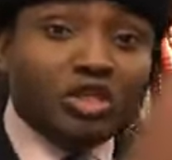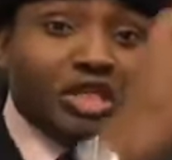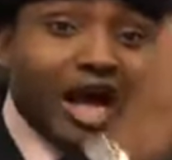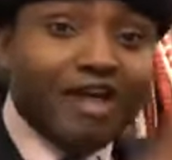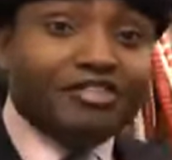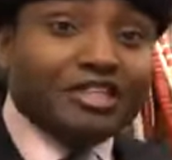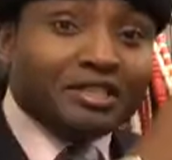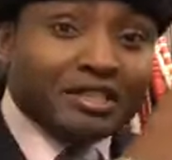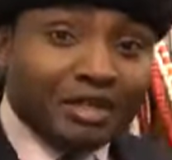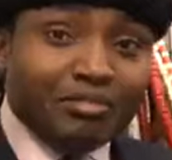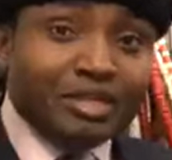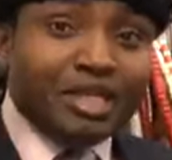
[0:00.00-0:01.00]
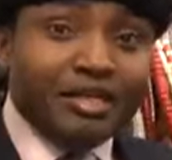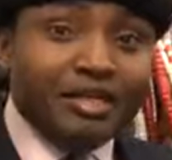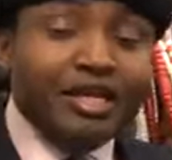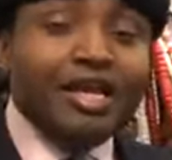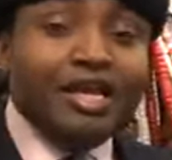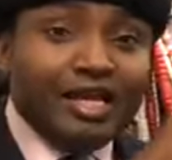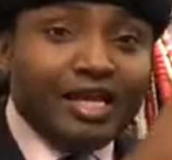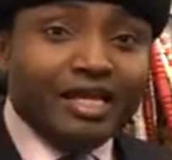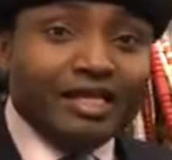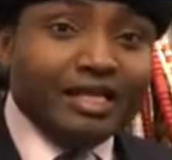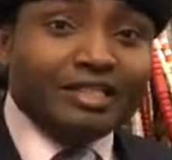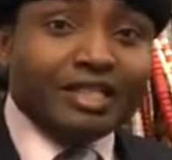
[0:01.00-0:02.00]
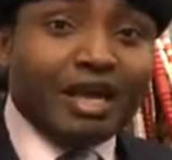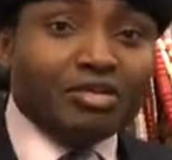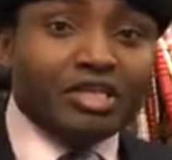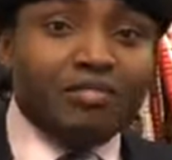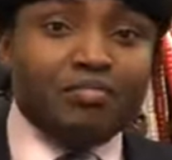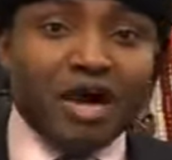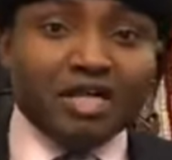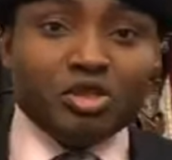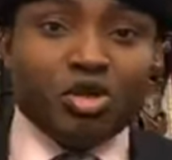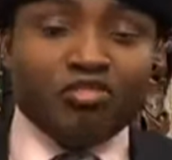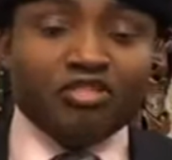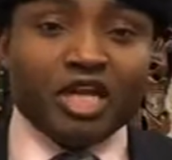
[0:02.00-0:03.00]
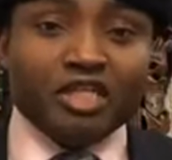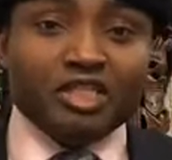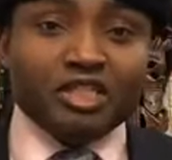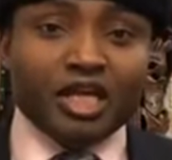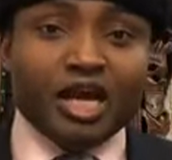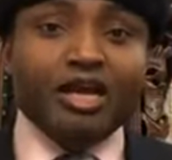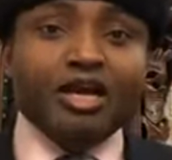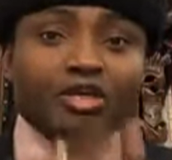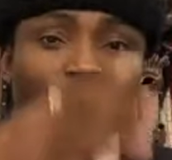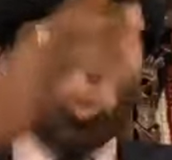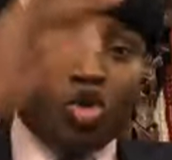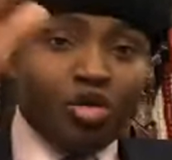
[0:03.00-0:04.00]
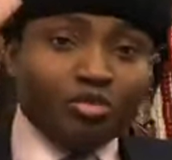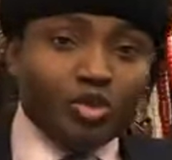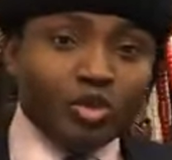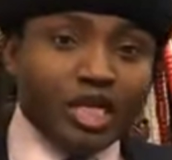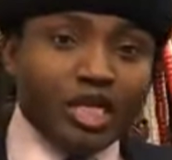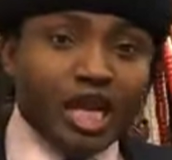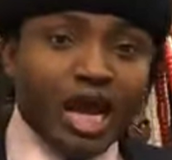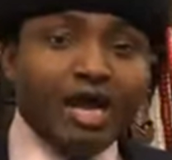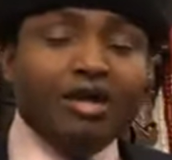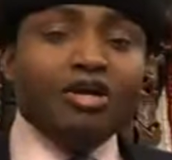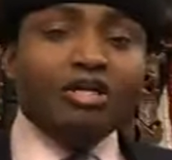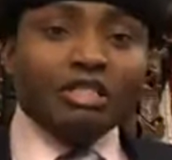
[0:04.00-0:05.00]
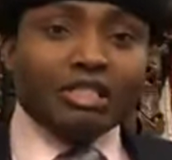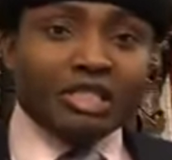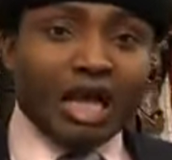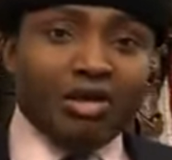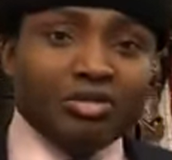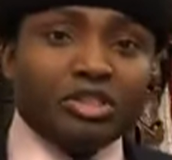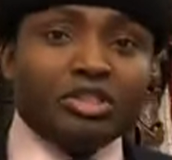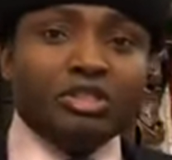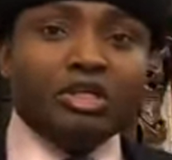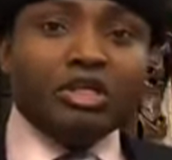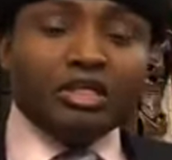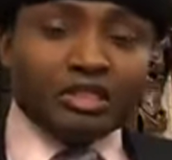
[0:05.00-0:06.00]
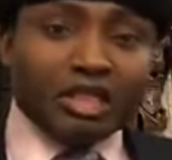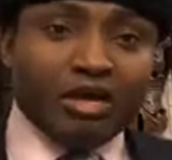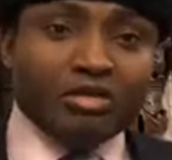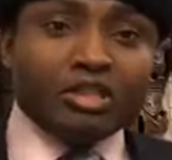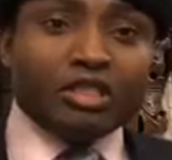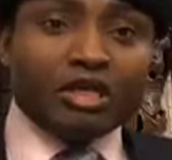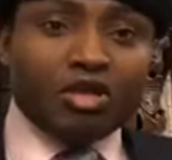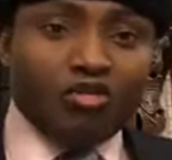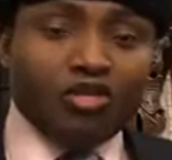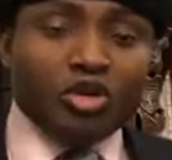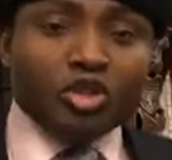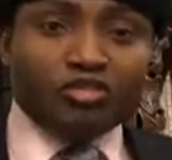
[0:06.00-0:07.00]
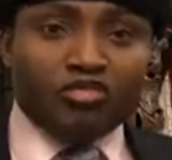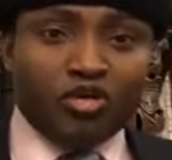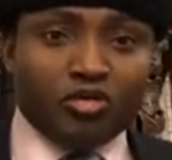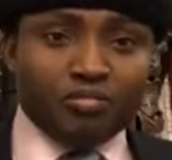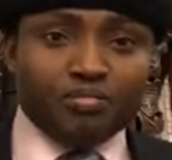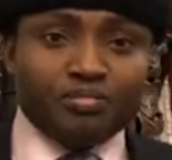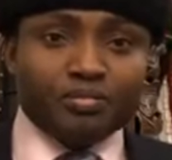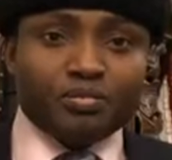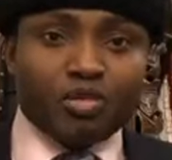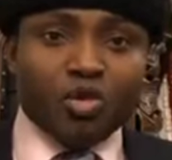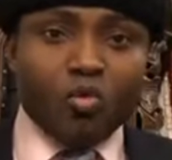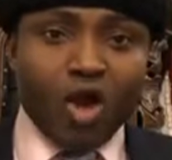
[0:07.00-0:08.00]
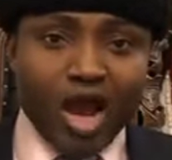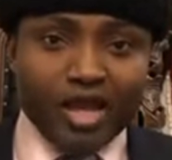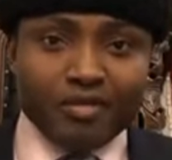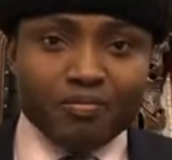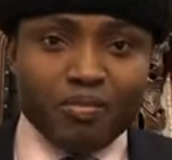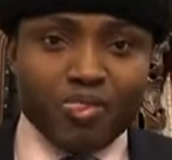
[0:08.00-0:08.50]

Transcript: have the same thing in the southern part of Nigeria to come together South Governors Forum? Why?